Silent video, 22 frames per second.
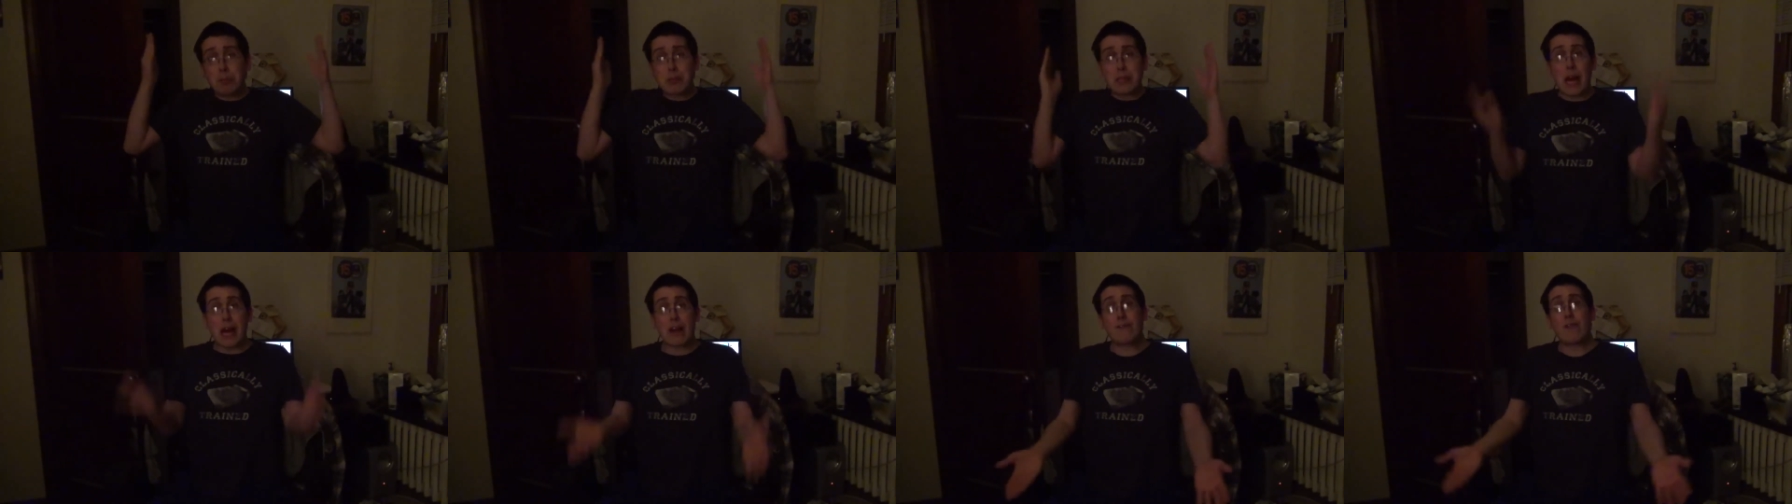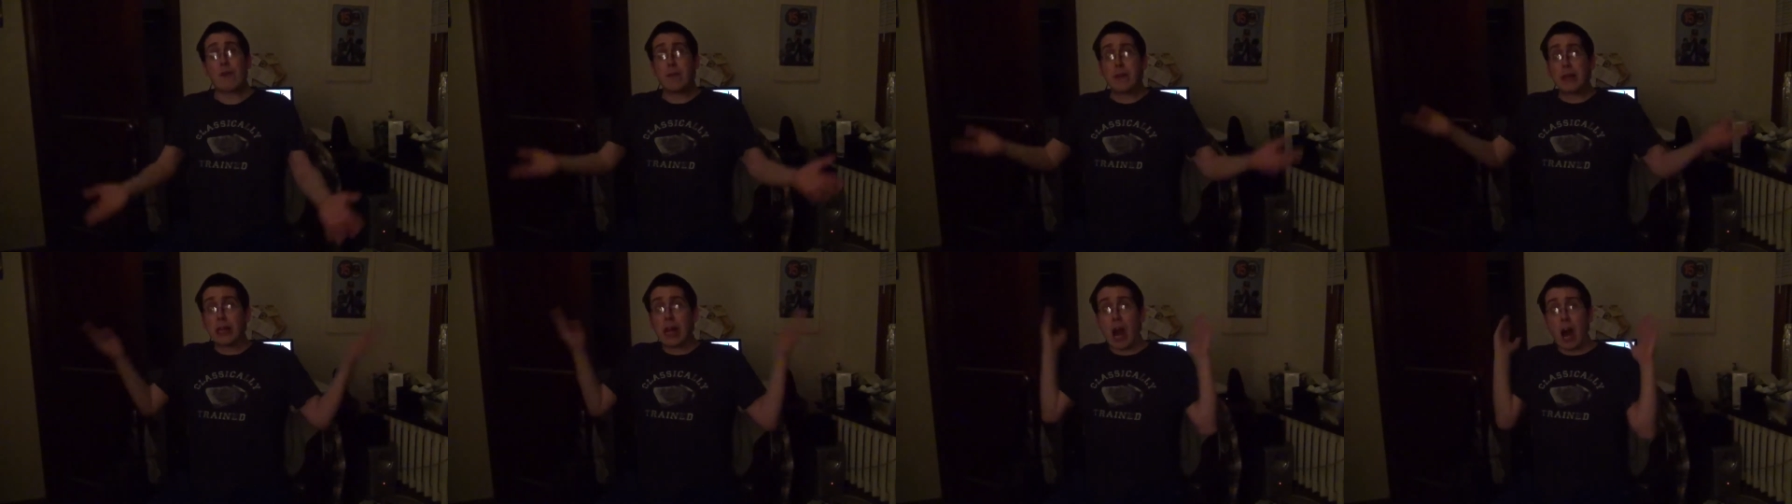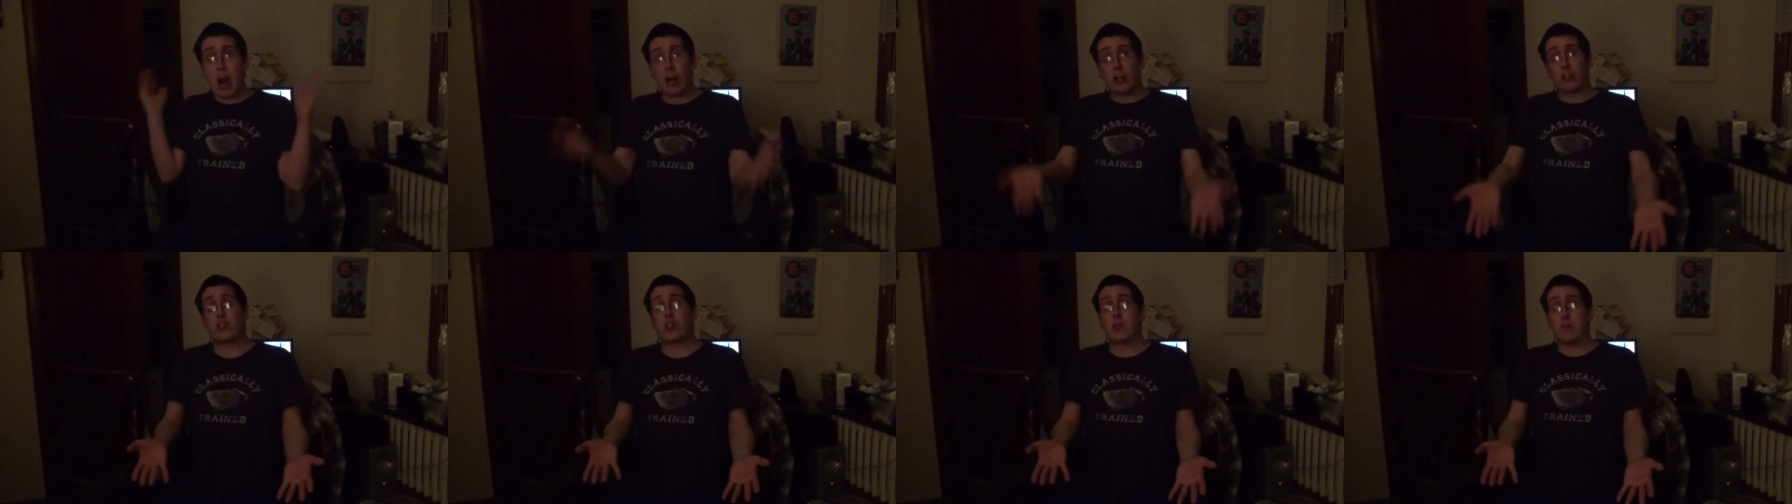platforming
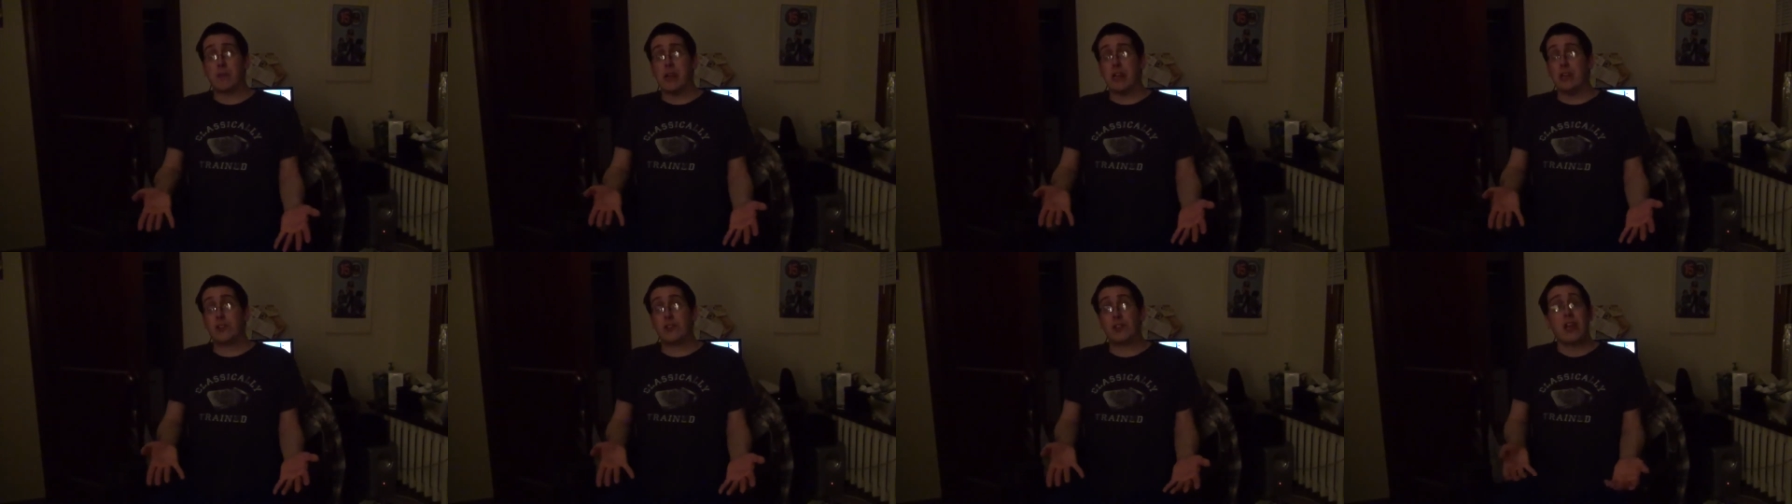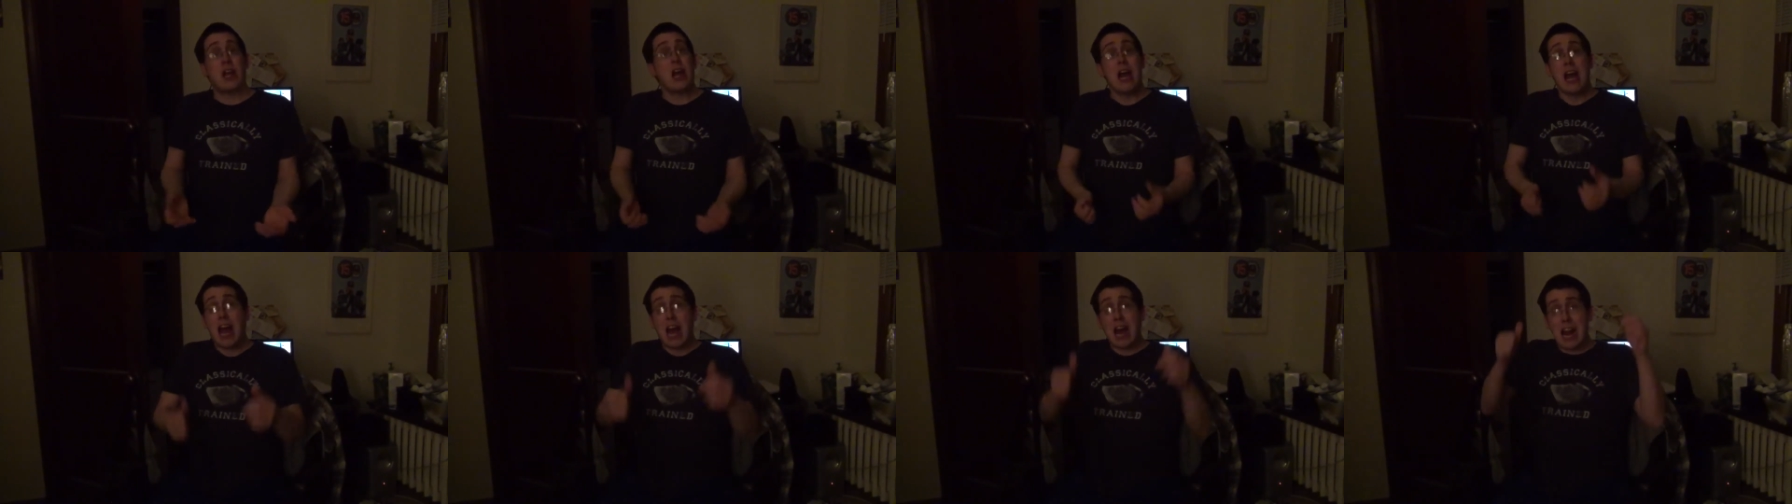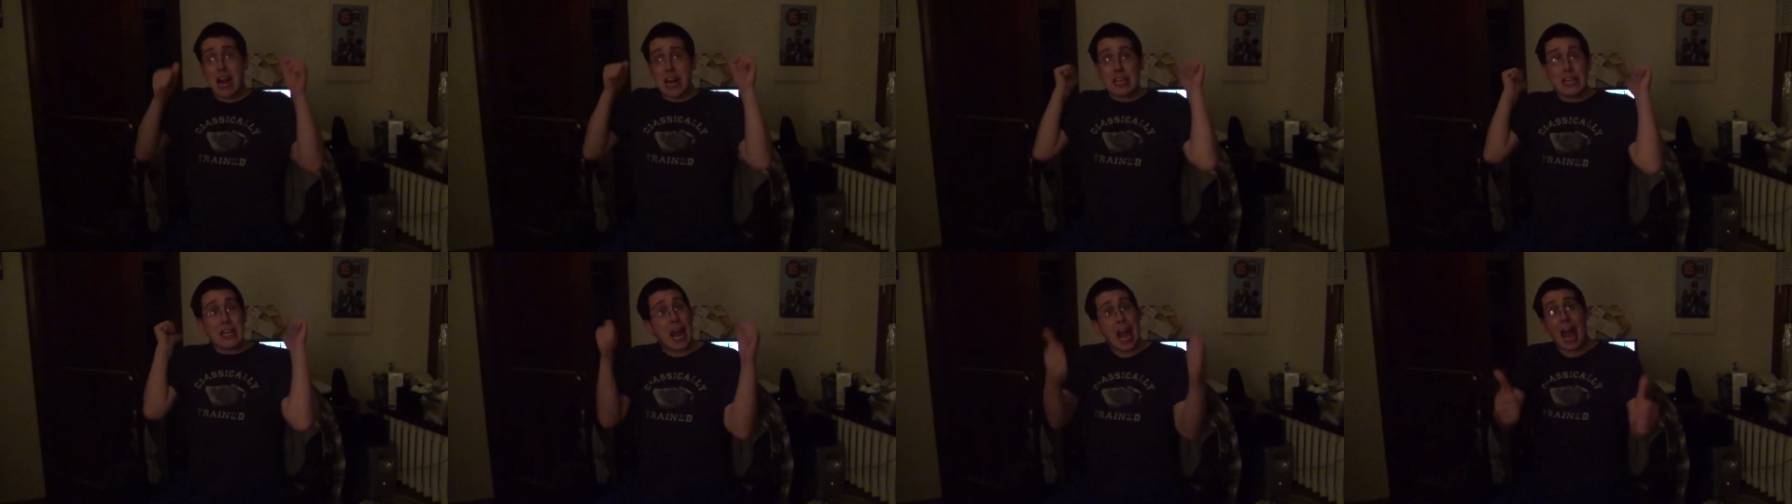awesomeness, and
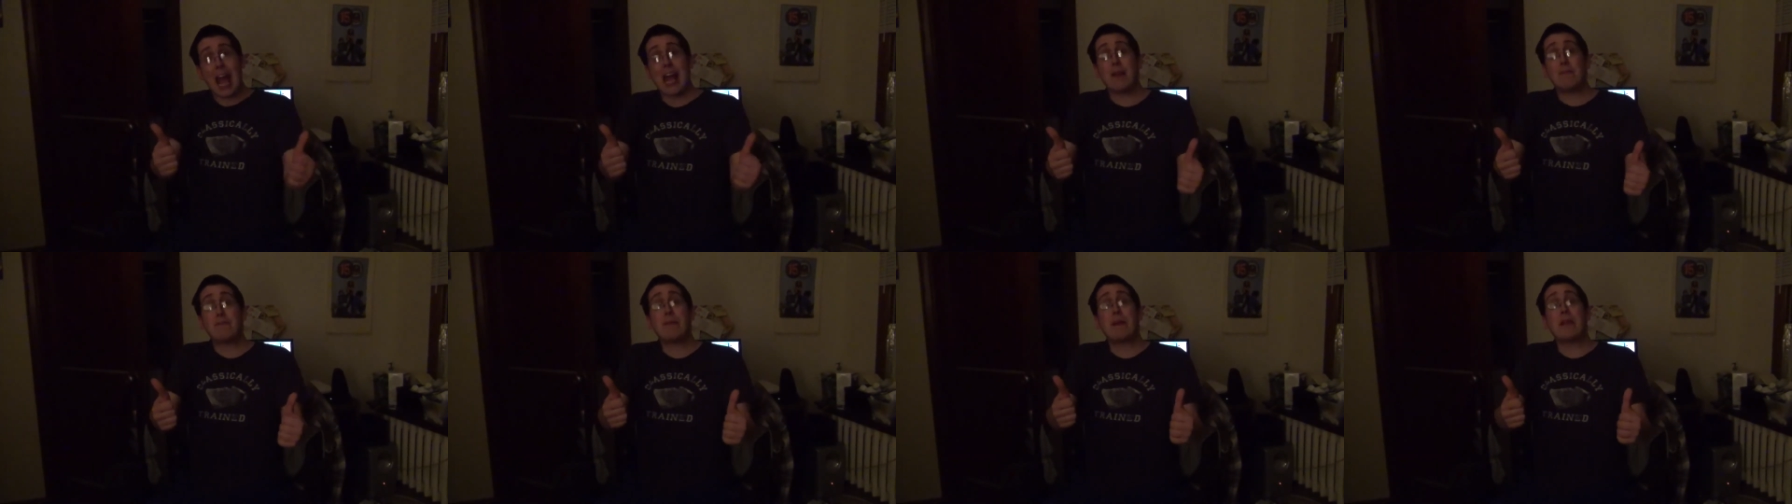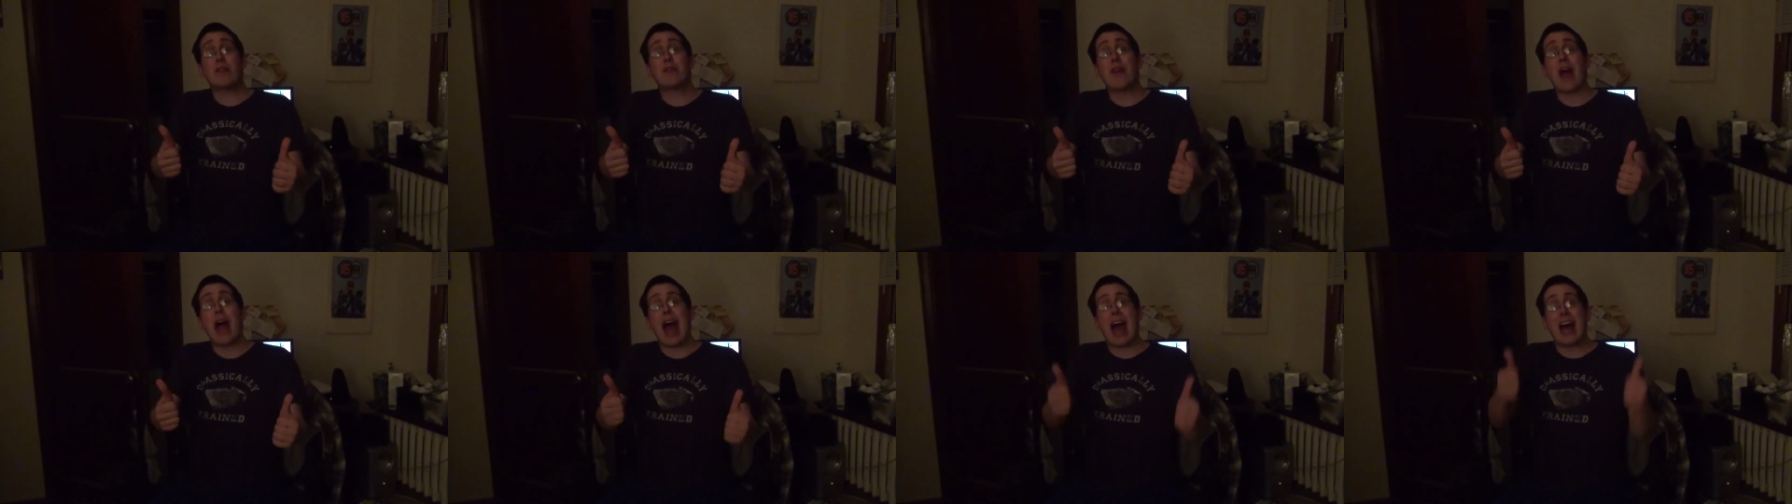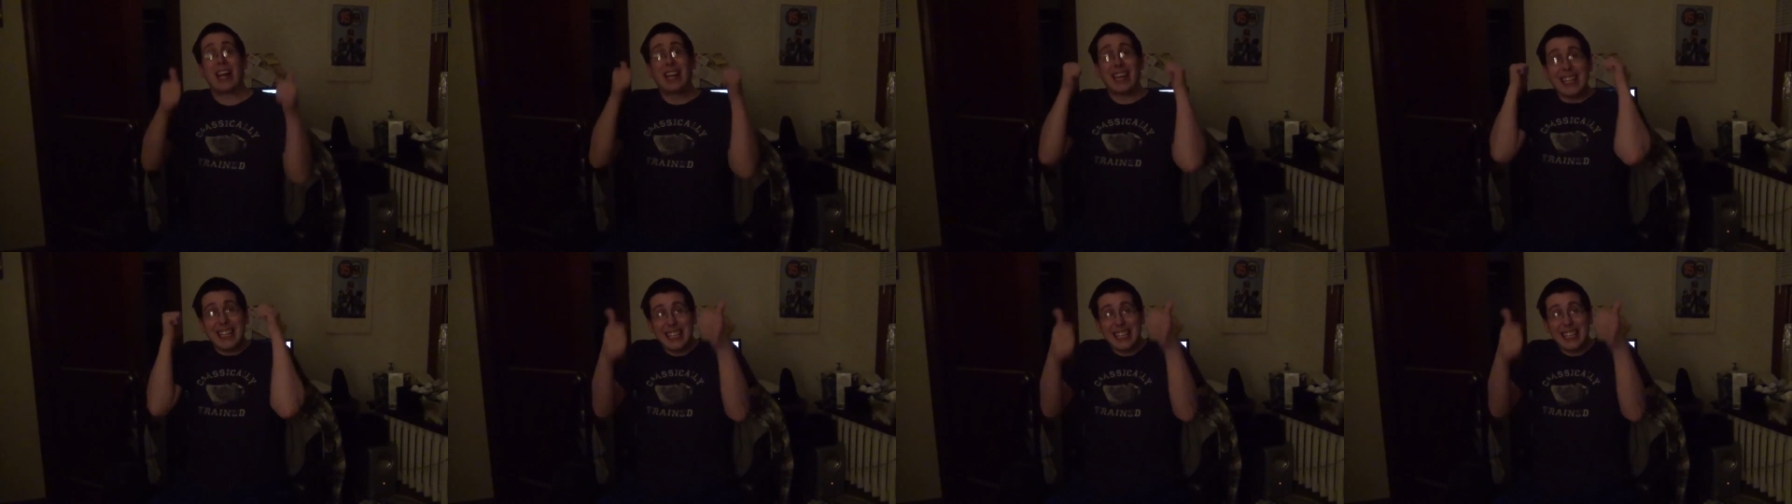I can't beat that.